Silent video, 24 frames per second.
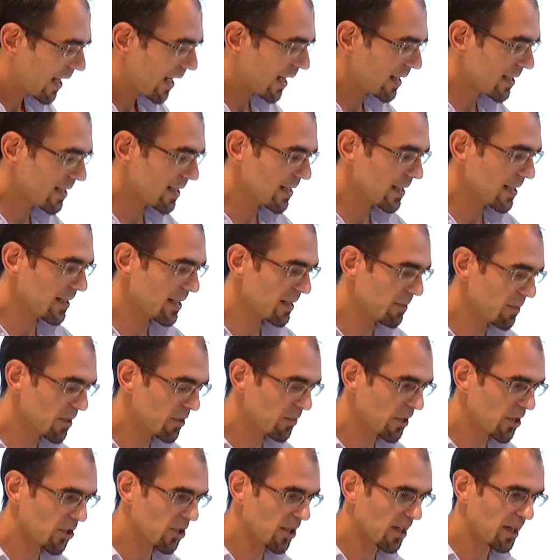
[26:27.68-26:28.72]
are systems
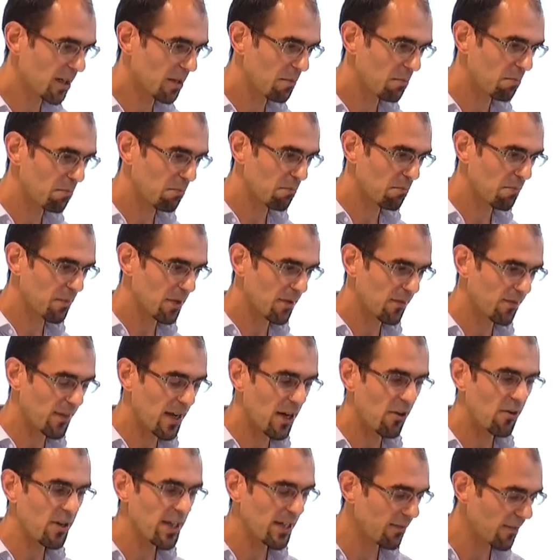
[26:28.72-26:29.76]
which are
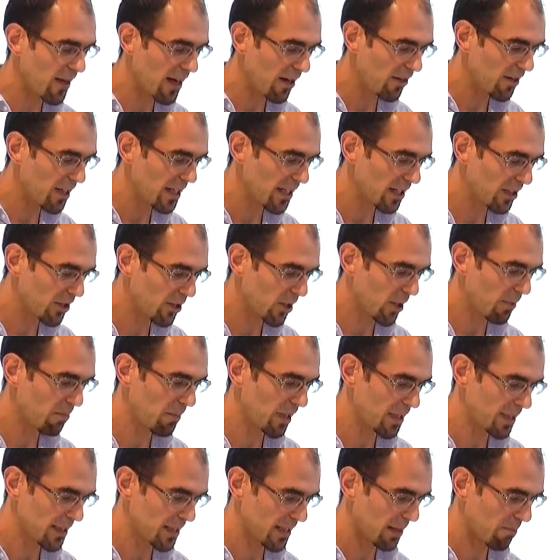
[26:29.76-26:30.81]
very, very dumb
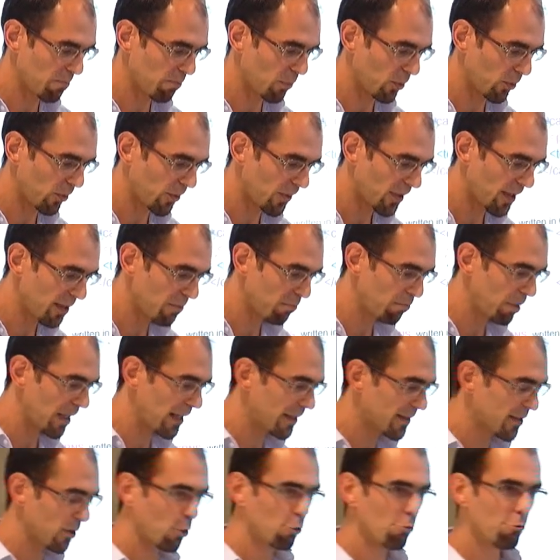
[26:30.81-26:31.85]
and simple. They're
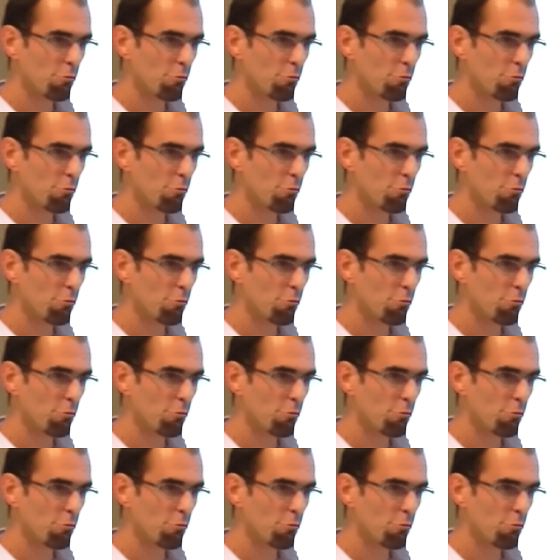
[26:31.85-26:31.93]
built on